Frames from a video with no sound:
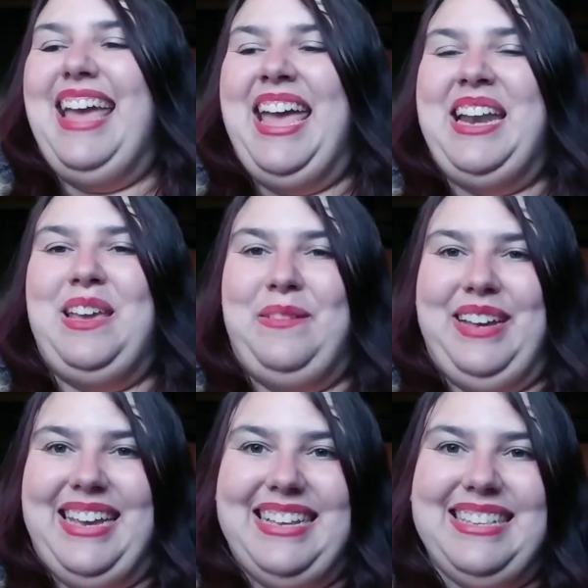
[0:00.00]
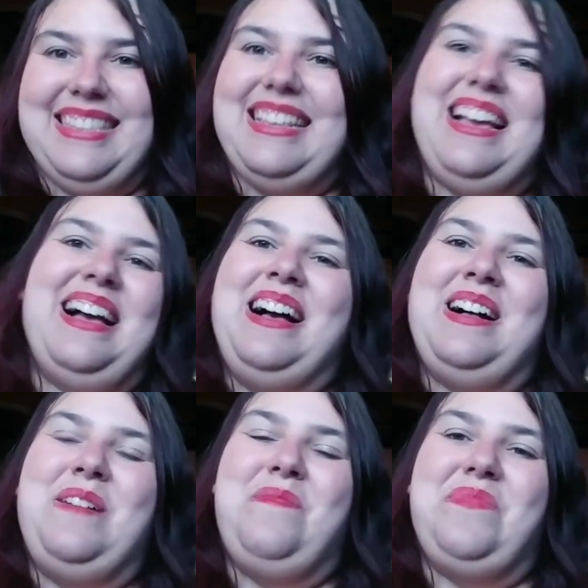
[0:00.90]
Anyways,
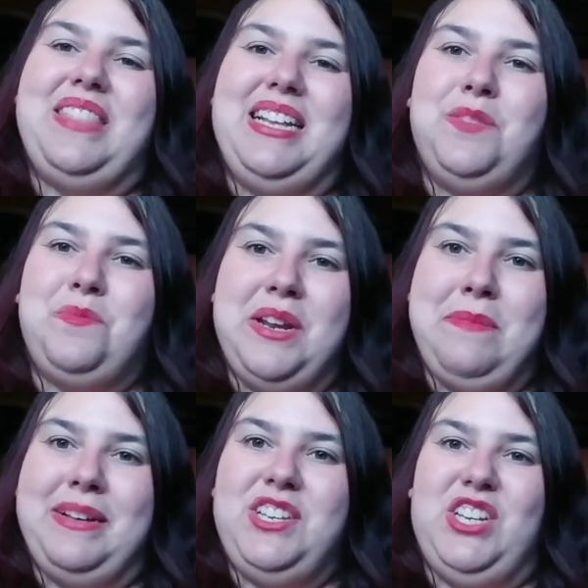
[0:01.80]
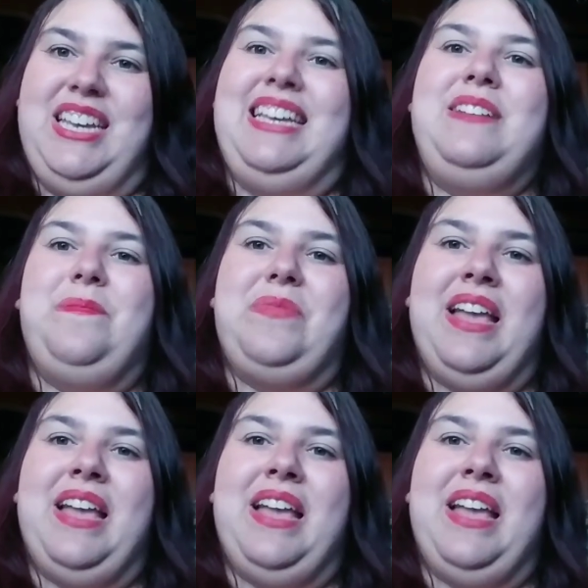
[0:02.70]
that's pretty much it.